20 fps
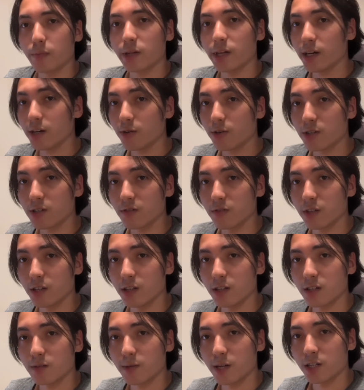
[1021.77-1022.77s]
Play aggressively in
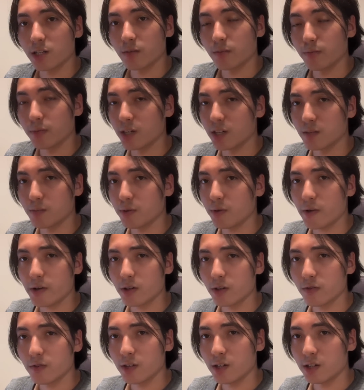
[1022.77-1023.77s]
this matchup, because BY
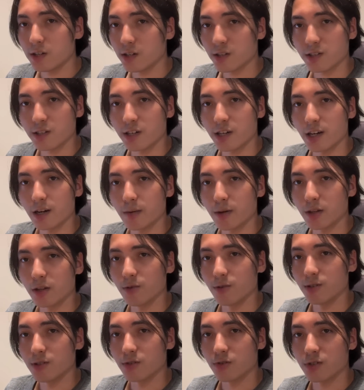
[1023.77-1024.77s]
Luffy doesn't care about the
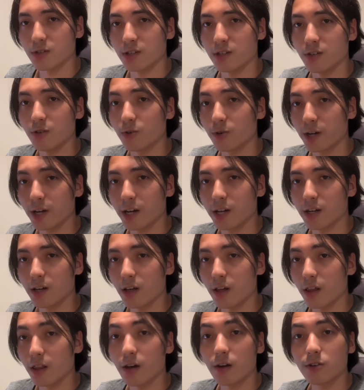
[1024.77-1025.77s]
resource in your hand,
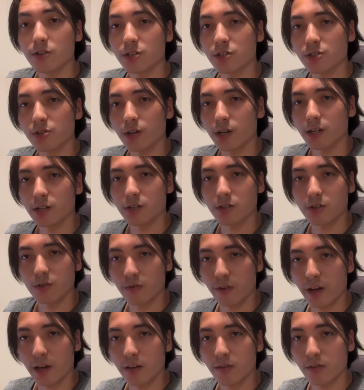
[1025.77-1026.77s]
they're just trying to
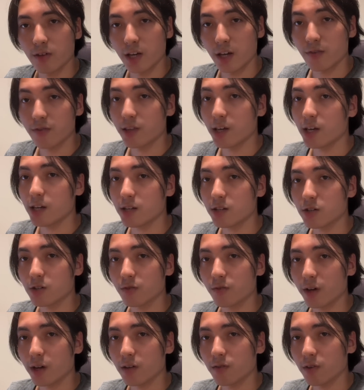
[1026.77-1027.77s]
survive. If they can
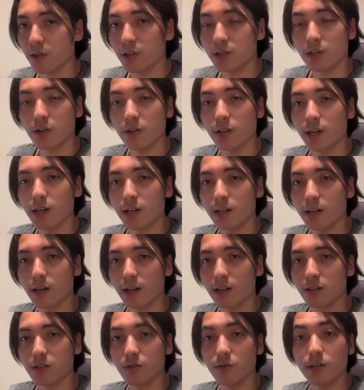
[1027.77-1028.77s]
survive until they can
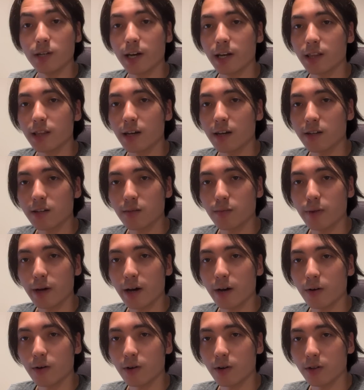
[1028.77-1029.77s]
get to 9,000
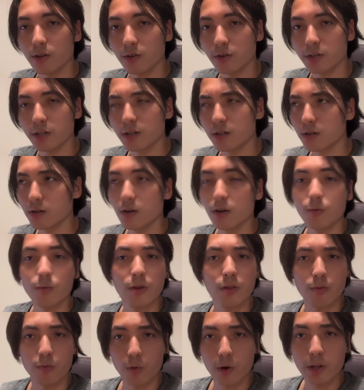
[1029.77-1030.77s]
power on their leader
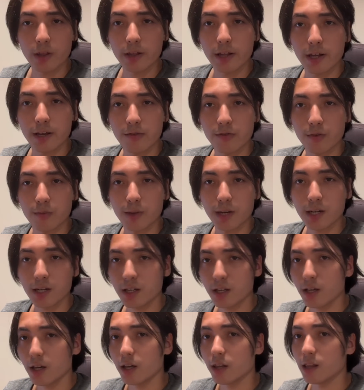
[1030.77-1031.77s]
with 1 life
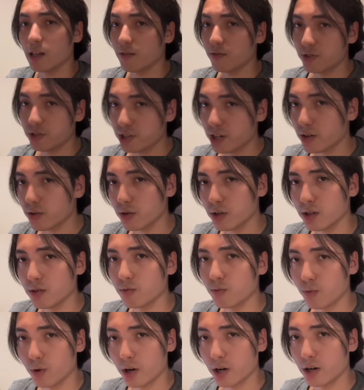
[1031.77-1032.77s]
remaining, they've generally
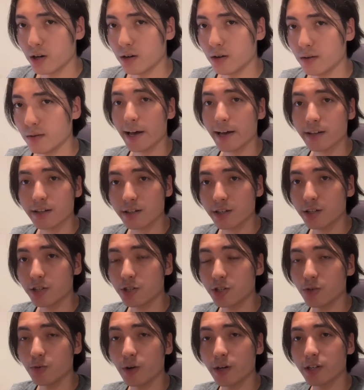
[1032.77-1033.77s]
won. As such,
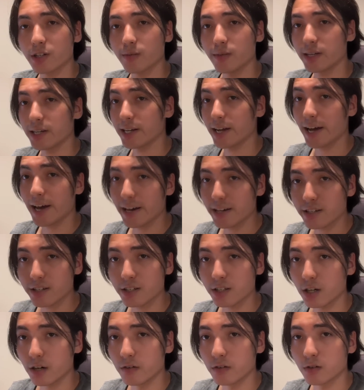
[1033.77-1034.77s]
you want to make it as
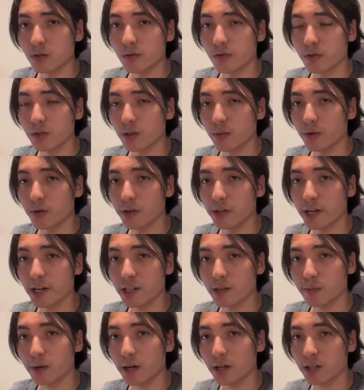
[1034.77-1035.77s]
uncomfortable for the opponent
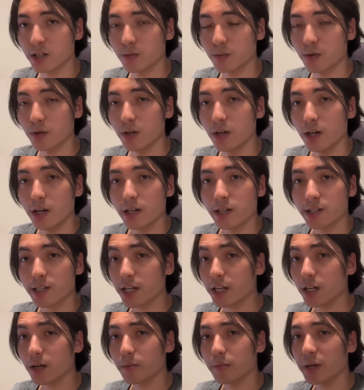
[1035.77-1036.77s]
as possible,
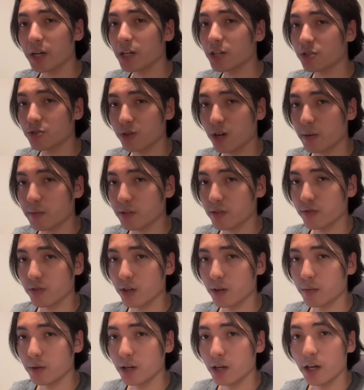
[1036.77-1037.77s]
setting up many traps for
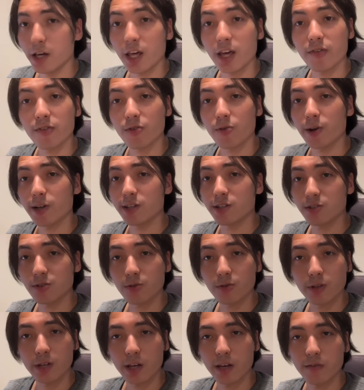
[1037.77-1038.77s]
them. If they're at
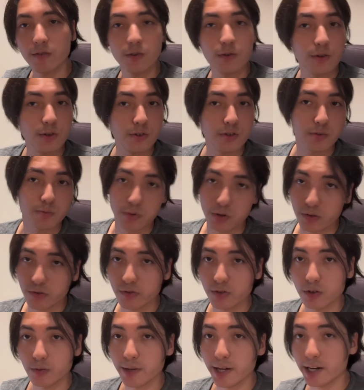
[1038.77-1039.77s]
0 life, you can use
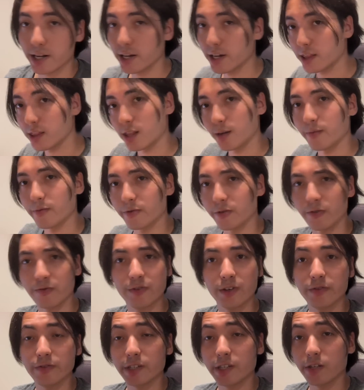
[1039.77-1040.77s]
Perfume and hit them for
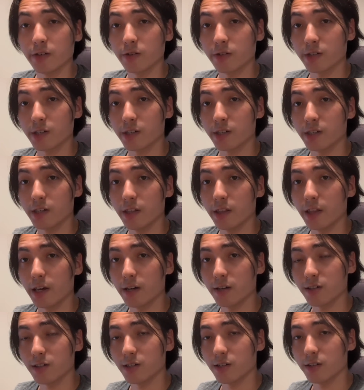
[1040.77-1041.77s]
15 or
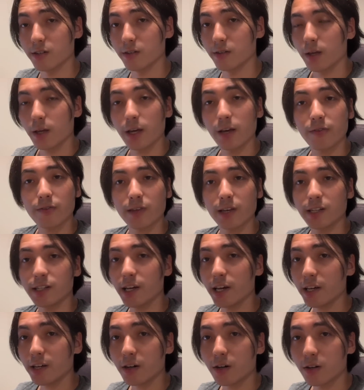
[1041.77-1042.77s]
16,000. If they
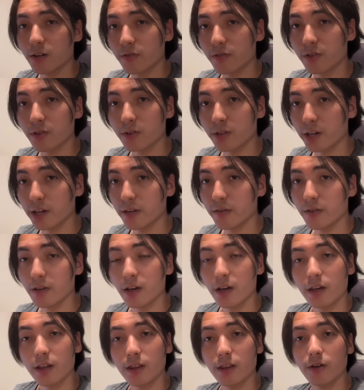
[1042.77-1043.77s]
take all of their life,
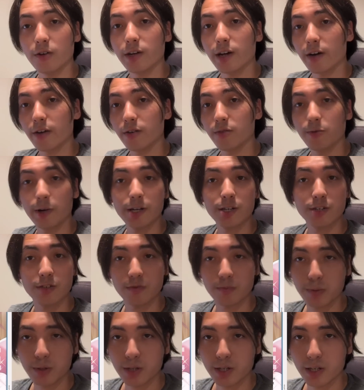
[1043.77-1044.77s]
they're now in range
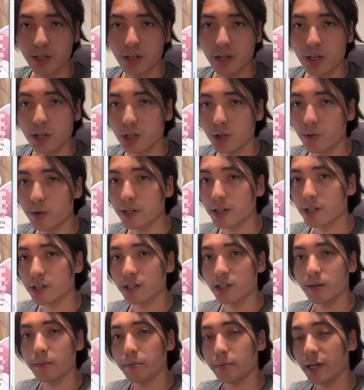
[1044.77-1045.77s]
of Pudding. You want to
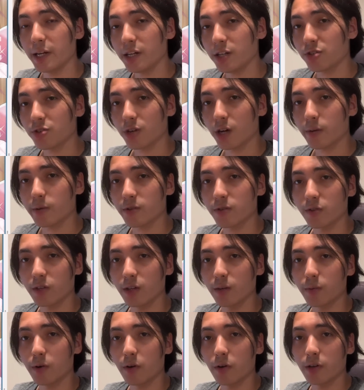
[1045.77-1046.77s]
set up many traps for the
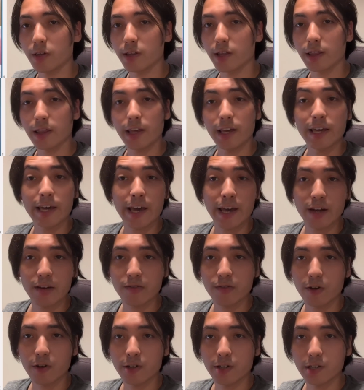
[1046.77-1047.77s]
opponent that they can
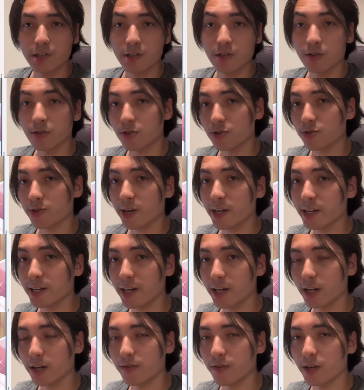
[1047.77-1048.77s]
fall into to try to
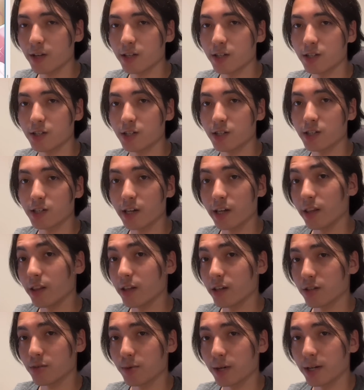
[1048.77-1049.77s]
gain advantages in
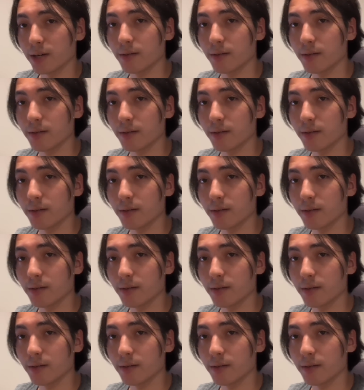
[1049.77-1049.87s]
this way.